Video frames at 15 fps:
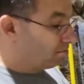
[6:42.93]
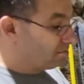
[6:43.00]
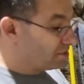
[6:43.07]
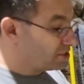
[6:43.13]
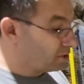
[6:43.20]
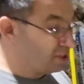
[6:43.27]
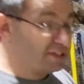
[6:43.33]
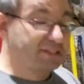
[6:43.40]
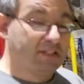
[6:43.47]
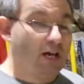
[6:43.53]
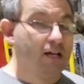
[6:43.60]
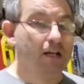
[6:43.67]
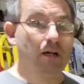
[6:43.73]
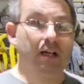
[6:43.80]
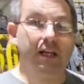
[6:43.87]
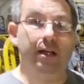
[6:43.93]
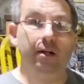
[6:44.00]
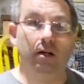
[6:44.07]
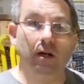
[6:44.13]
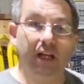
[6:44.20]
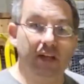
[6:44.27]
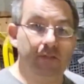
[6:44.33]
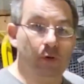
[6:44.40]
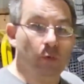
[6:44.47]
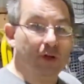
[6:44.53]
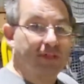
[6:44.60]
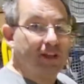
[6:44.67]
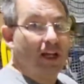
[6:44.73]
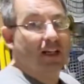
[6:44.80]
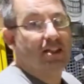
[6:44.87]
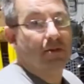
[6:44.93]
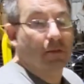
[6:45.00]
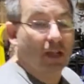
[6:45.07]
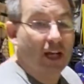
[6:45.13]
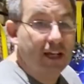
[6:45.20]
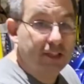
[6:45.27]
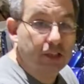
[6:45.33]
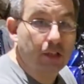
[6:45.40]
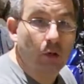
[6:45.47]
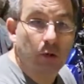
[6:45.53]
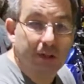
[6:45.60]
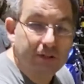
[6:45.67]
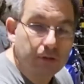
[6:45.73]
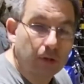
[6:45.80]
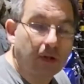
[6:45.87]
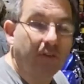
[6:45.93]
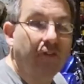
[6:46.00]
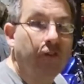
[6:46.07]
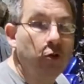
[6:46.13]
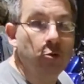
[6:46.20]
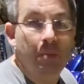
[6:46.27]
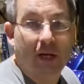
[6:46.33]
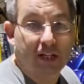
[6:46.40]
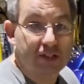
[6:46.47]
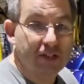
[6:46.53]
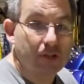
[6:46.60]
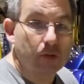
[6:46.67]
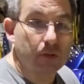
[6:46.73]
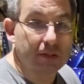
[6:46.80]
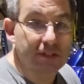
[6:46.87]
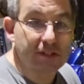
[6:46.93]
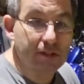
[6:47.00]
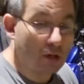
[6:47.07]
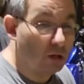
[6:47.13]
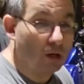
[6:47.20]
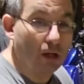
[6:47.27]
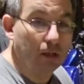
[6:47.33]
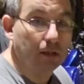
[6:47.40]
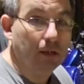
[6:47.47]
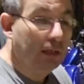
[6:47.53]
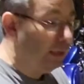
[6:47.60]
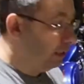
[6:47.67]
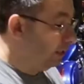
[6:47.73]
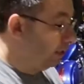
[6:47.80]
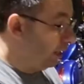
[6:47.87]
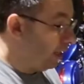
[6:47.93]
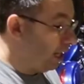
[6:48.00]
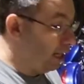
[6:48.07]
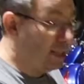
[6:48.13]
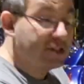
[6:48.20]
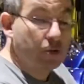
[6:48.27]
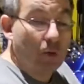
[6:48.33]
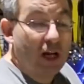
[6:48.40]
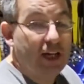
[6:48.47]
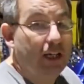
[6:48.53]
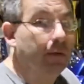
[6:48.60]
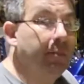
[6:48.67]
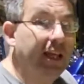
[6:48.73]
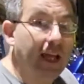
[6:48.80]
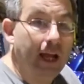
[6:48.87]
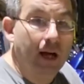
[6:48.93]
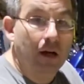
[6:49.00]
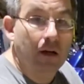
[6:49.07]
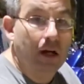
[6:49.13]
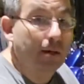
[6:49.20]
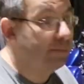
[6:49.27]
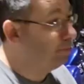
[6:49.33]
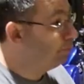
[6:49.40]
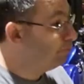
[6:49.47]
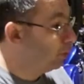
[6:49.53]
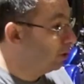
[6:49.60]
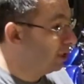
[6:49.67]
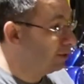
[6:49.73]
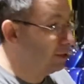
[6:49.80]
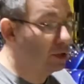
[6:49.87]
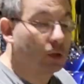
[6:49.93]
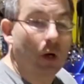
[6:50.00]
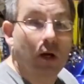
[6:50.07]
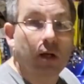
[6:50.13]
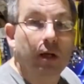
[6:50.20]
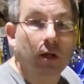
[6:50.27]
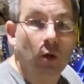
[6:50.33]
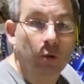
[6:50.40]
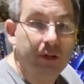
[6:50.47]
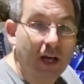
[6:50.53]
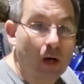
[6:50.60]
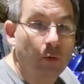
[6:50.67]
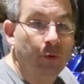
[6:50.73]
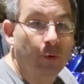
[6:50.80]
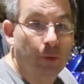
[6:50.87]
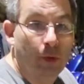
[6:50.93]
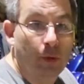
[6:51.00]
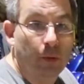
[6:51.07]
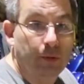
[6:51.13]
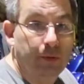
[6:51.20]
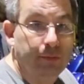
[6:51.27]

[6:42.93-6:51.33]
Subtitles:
So this tire here, even with an explanation, only took a few minutes to install, and it's ready to be aired up, put on the truck, and go down the road.